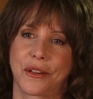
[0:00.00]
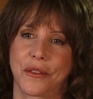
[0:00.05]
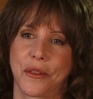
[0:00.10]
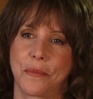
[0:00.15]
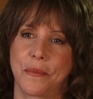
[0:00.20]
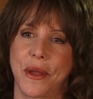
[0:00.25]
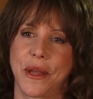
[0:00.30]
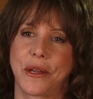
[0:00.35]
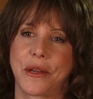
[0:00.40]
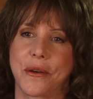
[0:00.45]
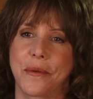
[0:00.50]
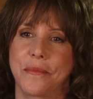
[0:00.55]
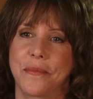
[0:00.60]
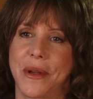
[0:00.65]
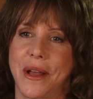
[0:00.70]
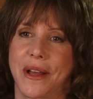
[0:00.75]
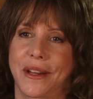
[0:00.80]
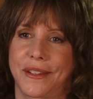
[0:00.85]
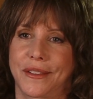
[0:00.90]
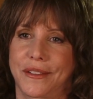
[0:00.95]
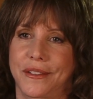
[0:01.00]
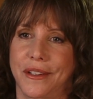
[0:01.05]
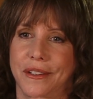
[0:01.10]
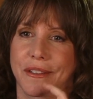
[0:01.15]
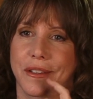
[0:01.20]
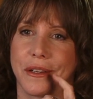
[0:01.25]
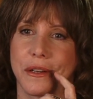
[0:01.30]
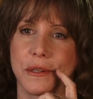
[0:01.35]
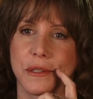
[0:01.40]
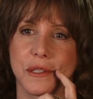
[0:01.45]
And the makeup man had
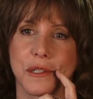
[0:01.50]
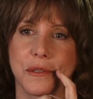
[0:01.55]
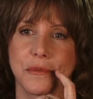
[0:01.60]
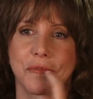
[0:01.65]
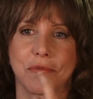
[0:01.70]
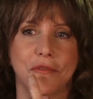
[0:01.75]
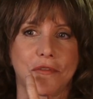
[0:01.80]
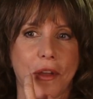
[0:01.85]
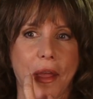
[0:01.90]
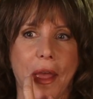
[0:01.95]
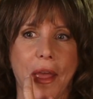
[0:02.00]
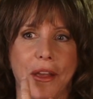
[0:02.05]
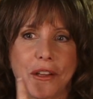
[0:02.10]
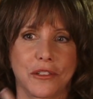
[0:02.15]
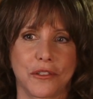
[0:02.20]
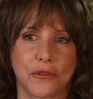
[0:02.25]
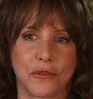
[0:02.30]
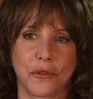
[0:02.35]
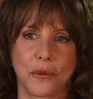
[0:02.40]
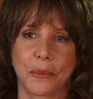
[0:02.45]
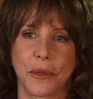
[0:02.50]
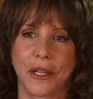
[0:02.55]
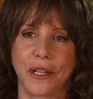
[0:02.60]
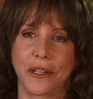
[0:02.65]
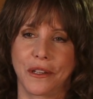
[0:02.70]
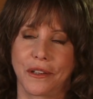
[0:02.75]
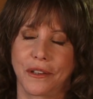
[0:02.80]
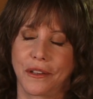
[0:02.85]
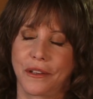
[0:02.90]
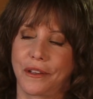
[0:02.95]
done custom fangs for me,